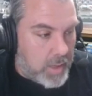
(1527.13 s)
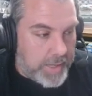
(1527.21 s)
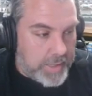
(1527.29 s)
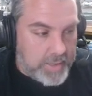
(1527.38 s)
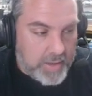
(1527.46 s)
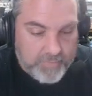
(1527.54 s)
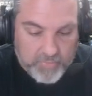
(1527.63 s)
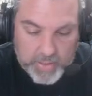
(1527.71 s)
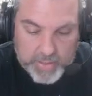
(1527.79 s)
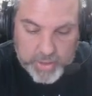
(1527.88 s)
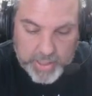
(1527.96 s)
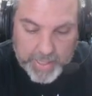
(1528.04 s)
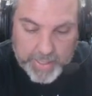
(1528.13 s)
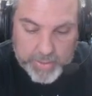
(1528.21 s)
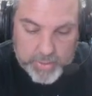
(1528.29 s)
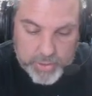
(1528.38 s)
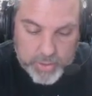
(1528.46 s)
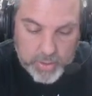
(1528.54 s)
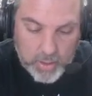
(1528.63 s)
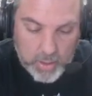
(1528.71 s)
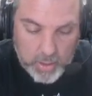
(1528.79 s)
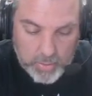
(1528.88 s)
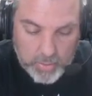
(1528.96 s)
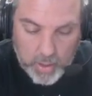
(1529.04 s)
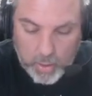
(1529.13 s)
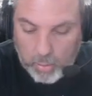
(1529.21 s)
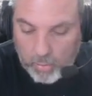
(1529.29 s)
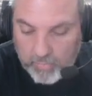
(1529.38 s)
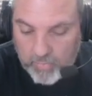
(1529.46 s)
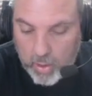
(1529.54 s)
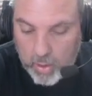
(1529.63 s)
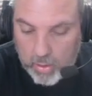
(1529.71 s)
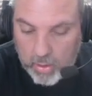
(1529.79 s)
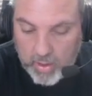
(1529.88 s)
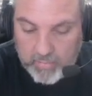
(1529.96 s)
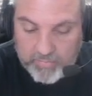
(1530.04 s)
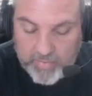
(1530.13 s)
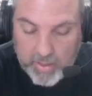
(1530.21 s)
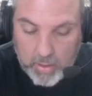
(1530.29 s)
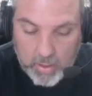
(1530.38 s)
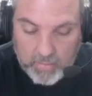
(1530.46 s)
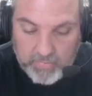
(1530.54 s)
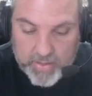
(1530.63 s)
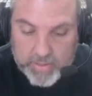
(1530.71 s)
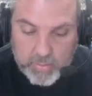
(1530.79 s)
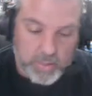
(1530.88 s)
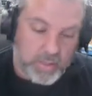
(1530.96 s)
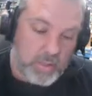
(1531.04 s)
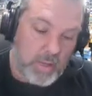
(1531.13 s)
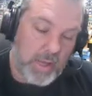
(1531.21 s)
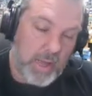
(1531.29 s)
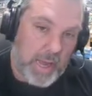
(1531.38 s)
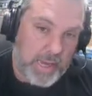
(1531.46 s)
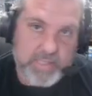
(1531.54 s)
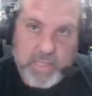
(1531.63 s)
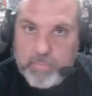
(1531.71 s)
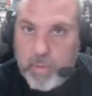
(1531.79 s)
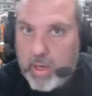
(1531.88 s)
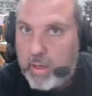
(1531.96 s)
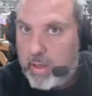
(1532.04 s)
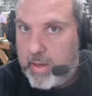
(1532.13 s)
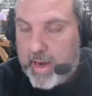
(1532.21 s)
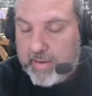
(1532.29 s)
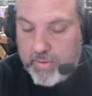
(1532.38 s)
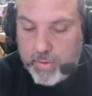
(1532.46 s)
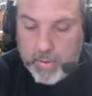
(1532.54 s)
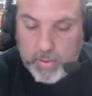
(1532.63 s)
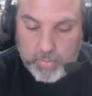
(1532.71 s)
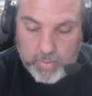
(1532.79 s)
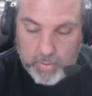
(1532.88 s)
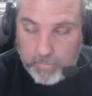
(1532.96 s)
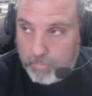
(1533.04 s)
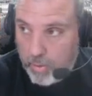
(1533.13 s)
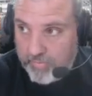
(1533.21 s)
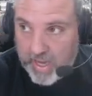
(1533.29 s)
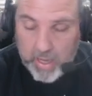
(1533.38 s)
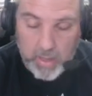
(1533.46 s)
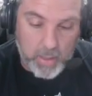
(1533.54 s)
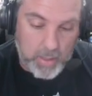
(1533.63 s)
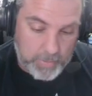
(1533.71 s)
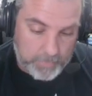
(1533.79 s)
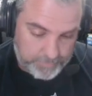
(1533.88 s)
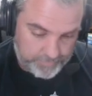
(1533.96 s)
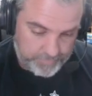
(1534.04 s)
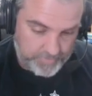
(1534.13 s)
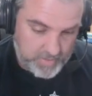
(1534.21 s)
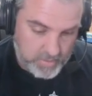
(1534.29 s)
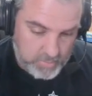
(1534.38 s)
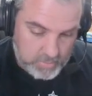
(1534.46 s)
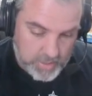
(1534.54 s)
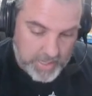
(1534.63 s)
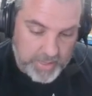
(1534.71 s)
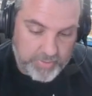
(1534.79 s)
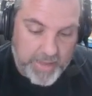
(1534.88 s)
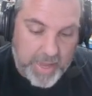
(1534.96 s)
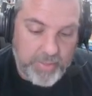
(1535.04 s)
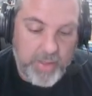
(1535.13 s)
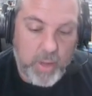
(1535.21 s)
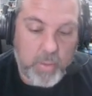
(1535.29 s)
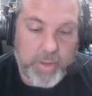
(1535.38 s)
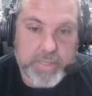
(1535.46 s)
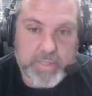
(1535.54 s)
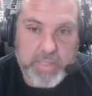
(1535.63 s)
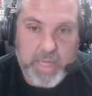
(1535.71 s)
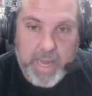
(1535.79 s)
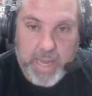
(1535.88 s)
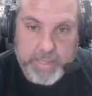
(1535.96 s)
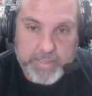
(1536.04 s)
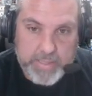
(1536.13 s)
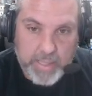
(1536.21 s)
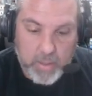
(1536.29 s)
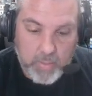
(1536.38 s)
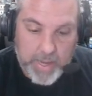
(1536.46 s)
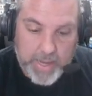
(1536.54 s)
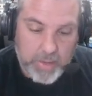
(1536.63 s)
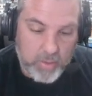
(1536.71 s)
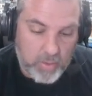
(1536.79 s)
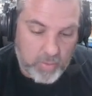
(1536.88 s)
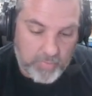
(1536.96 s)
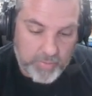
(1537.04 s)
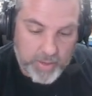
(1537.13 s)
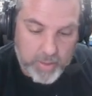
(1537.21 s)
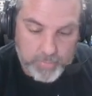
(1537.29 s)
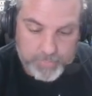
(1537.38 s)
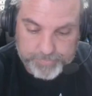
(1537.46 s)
I could definitely change the overall look and feel of this one. I did model it after the movie, in that there was a stairway or over there